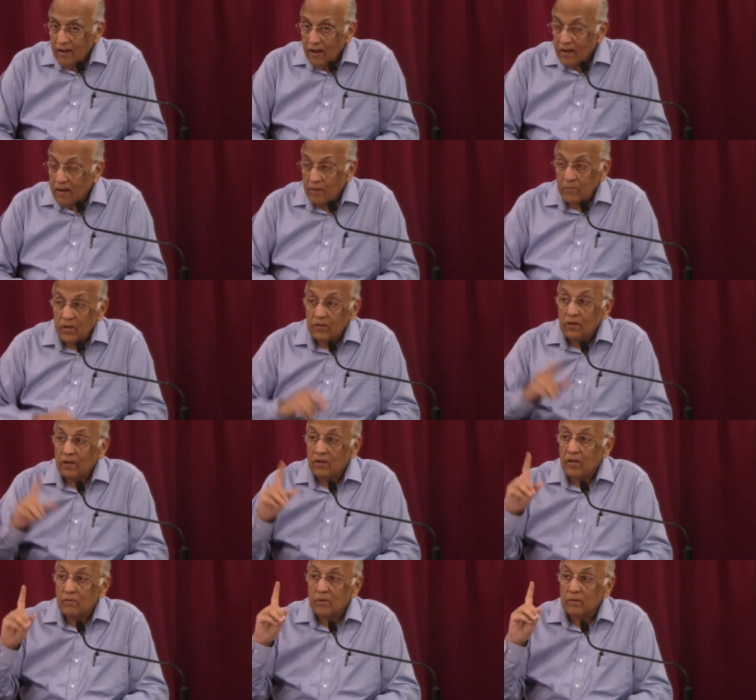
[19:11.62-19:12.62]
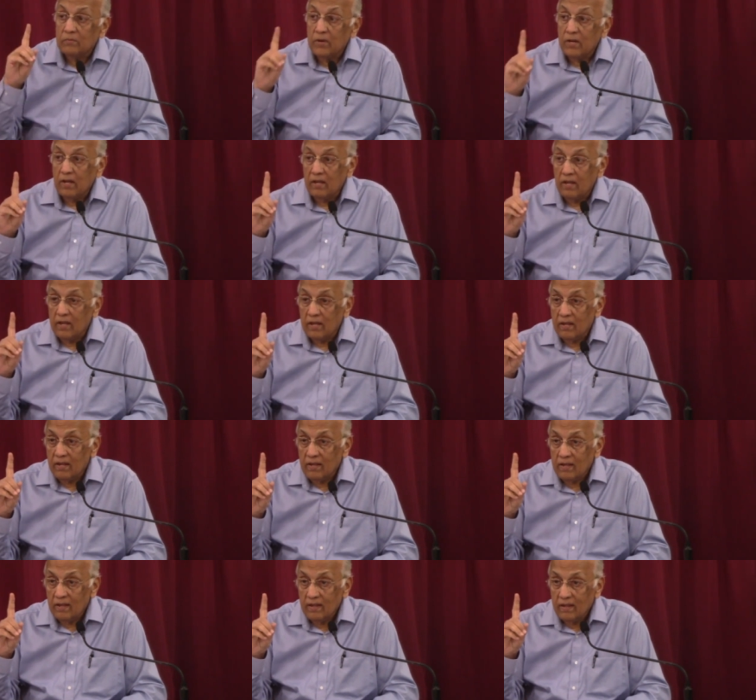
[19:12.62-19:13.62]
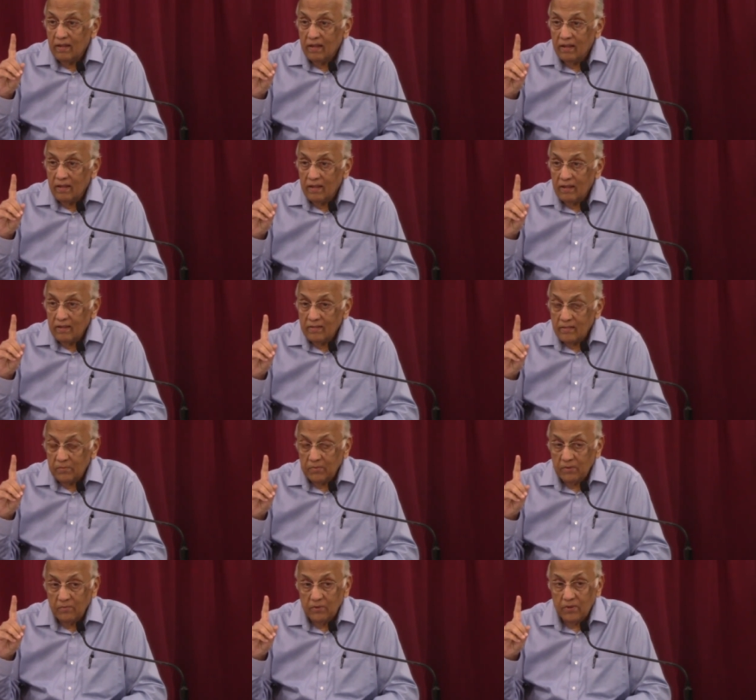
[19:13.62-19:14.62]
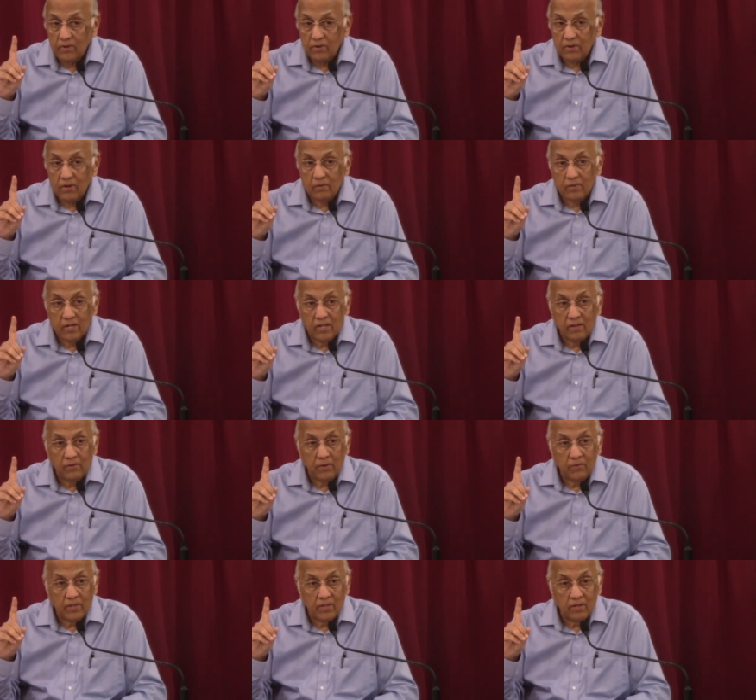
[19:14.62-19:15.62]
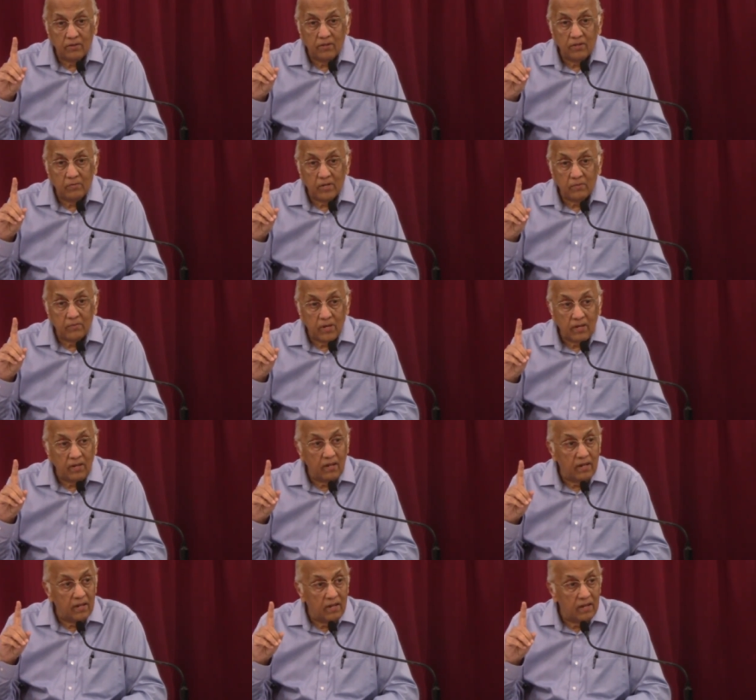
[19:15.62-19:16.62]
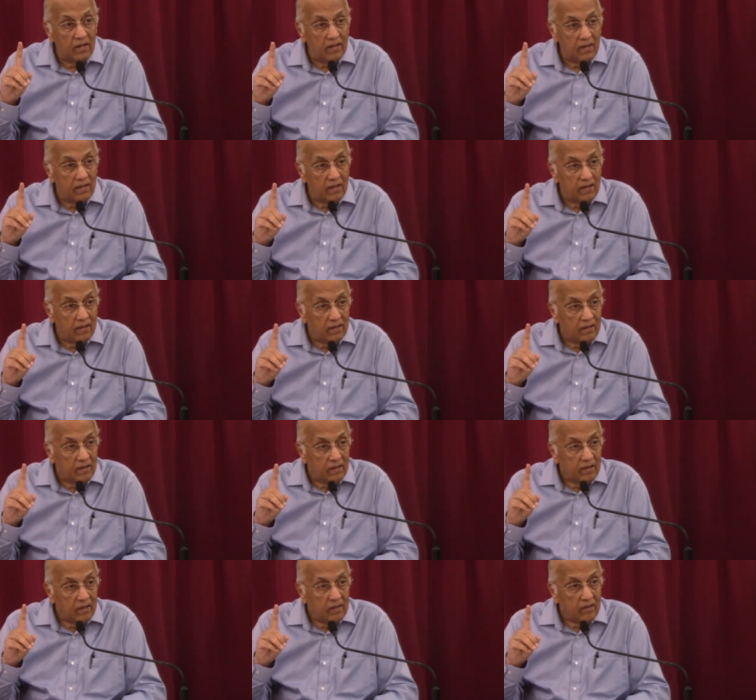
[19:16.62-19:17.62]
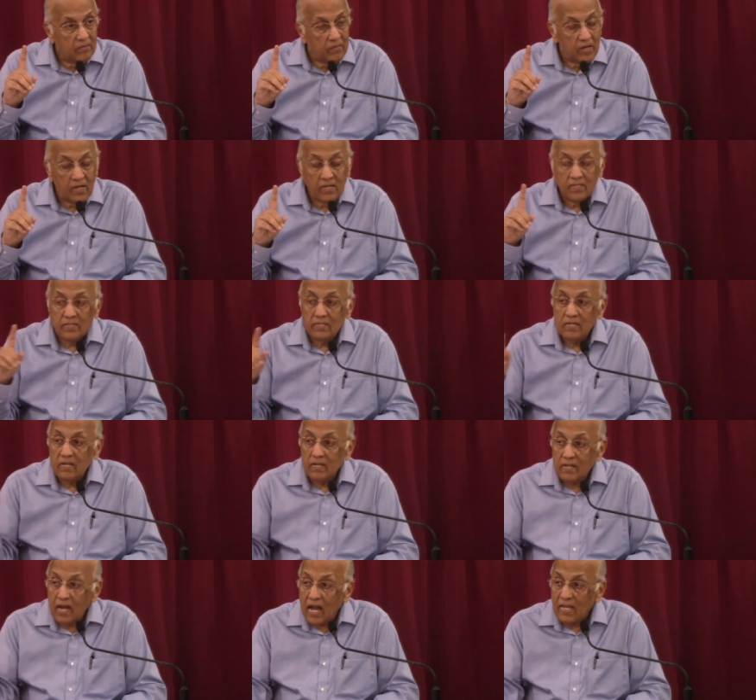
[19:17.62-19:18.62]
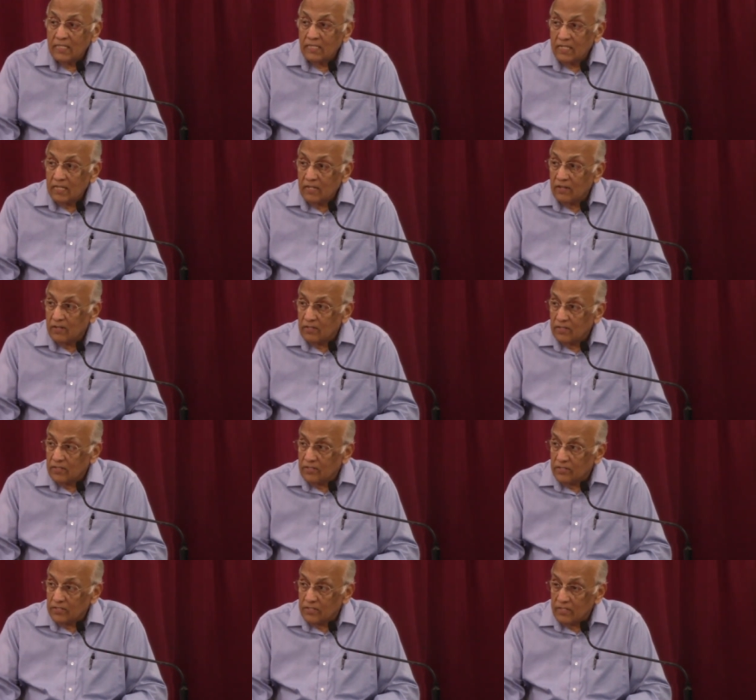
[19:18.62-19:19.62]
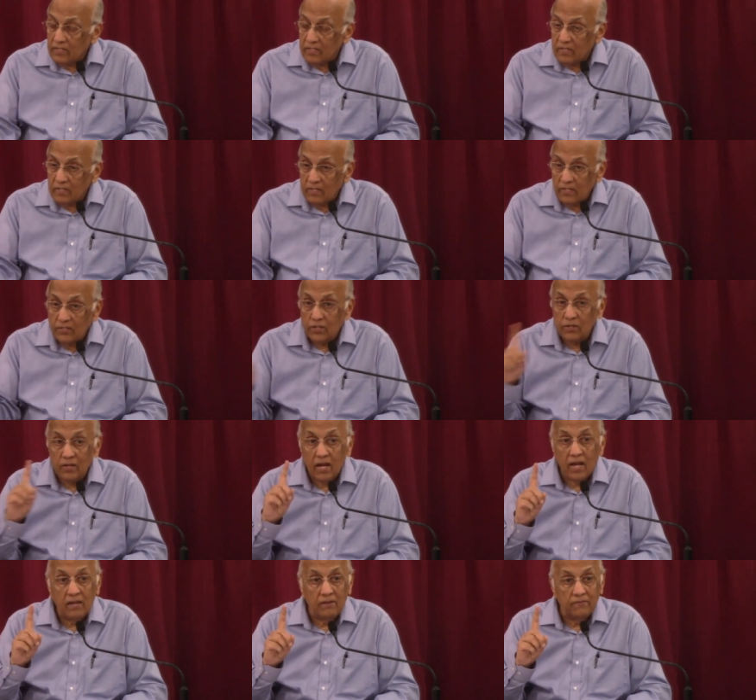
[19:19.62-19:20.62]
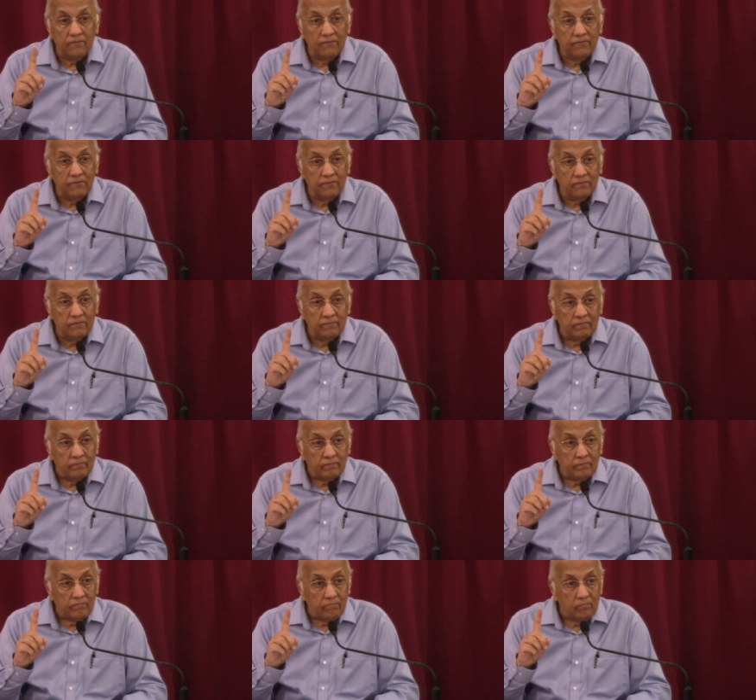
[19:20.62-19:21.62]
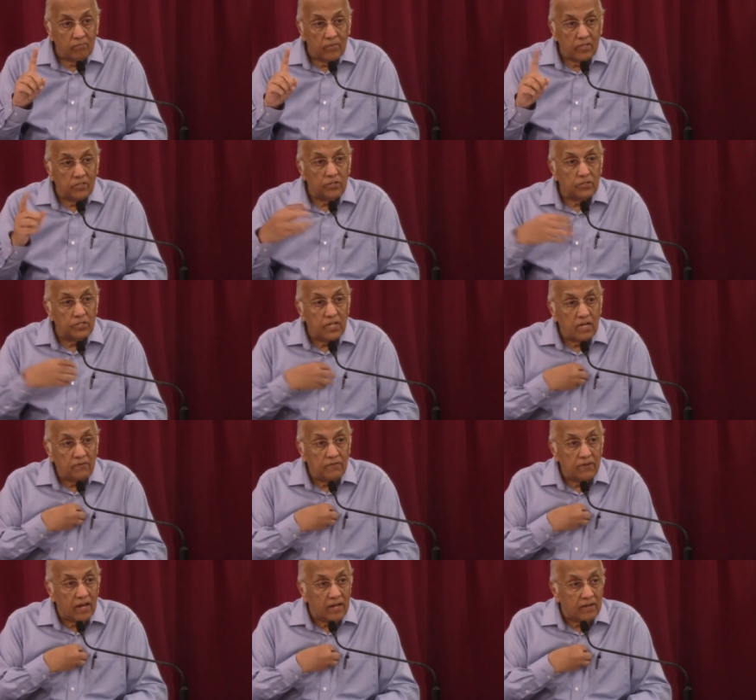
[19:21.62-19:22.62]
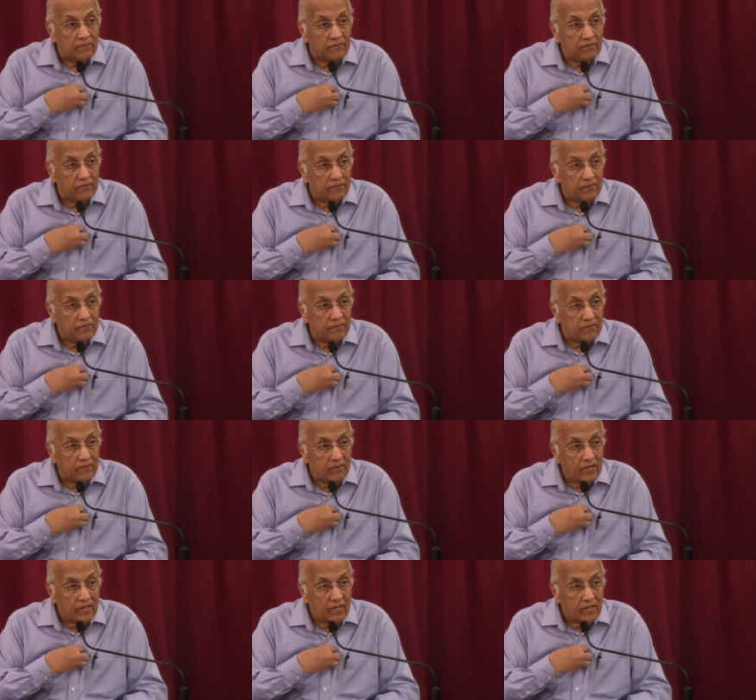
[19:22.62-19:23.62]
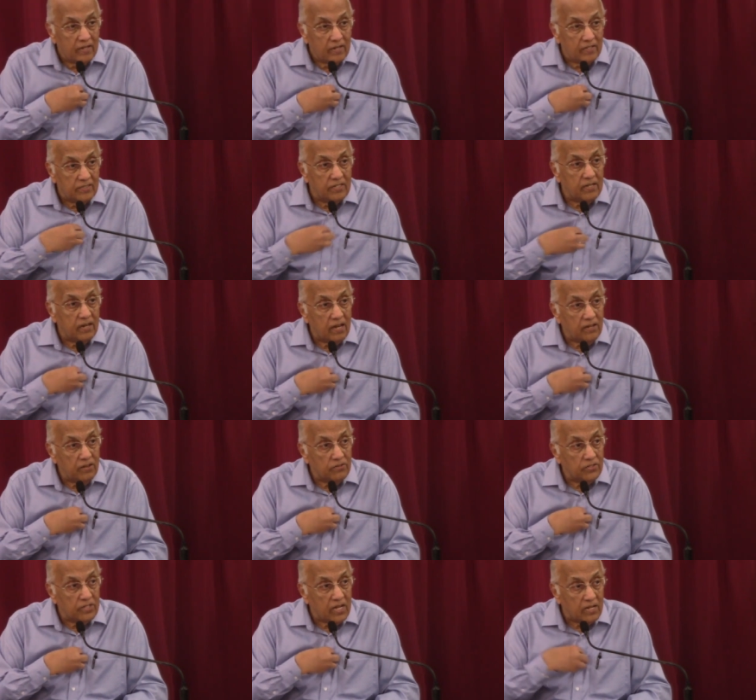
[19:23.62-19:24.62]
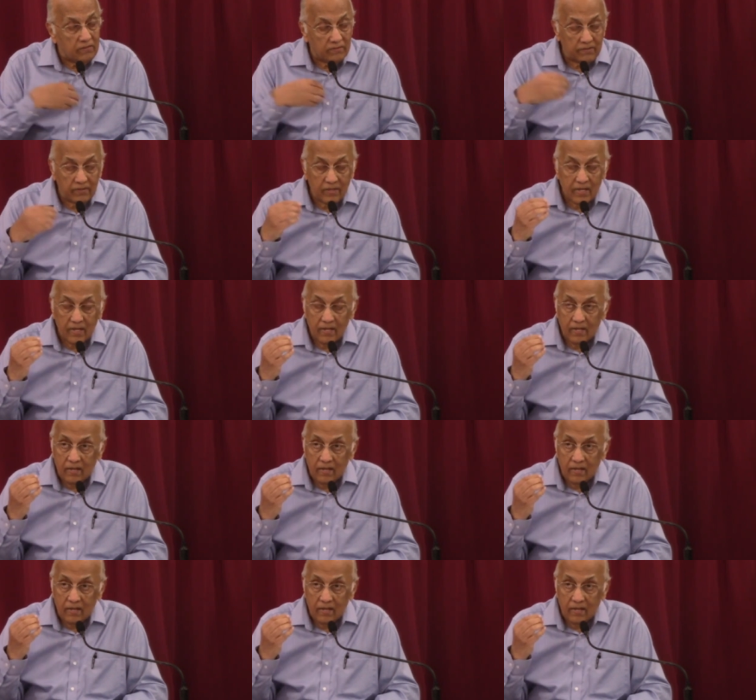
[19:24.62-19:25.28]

And I'm not talking about money. Some people, when you talk about giving, we think only about money. Money is the last thing God is interested in. It's your life, it's your self life, it's denying yourself.